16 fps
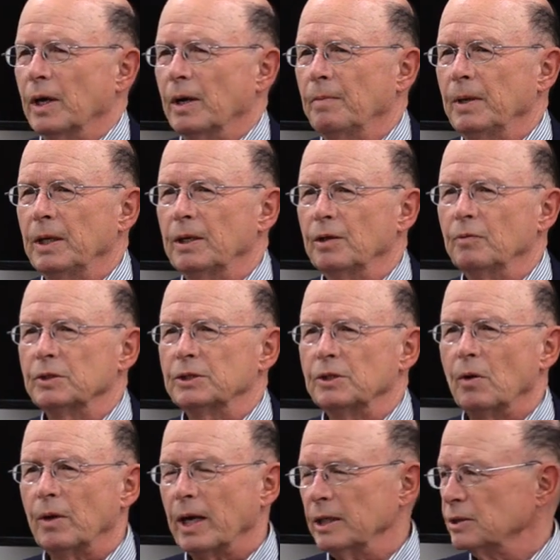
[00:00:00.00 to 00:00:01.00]
I mean, there was
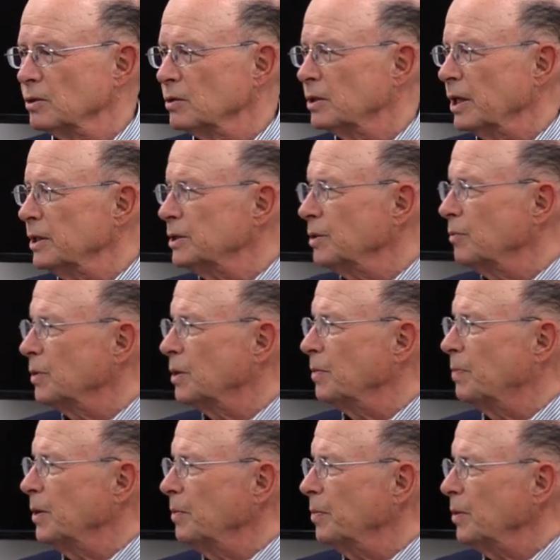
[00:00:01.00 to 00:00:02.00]
no consultation
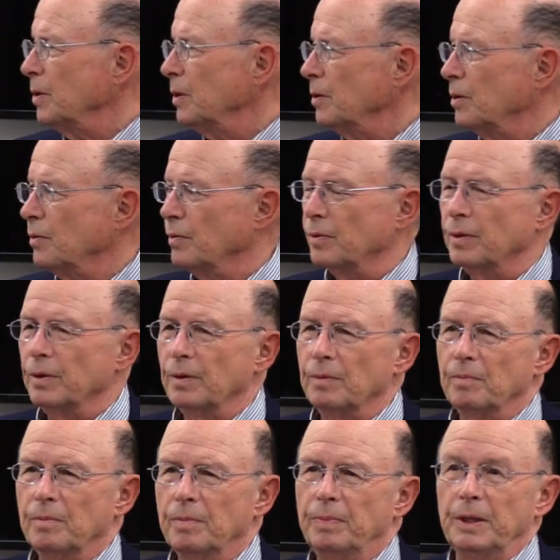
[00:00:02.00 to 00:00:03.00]
with the people who
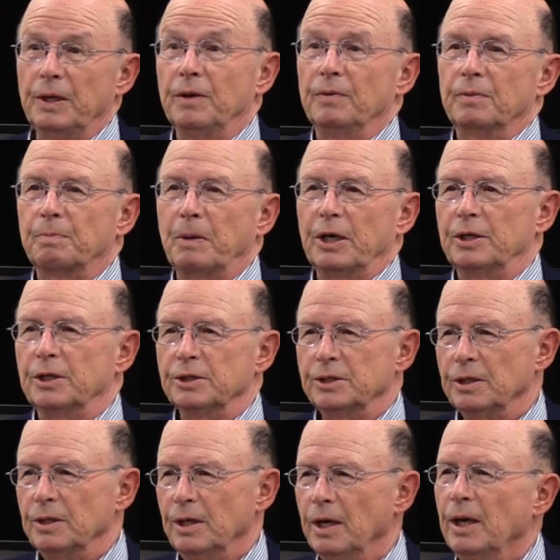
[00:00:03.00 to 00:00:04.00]
were being
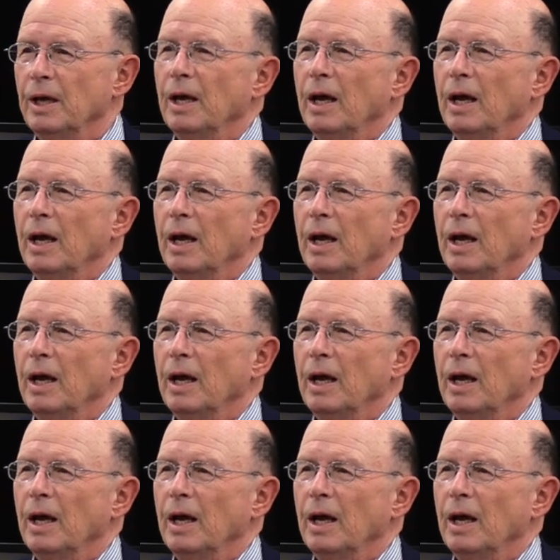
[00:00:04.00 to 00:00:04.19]
partitioned.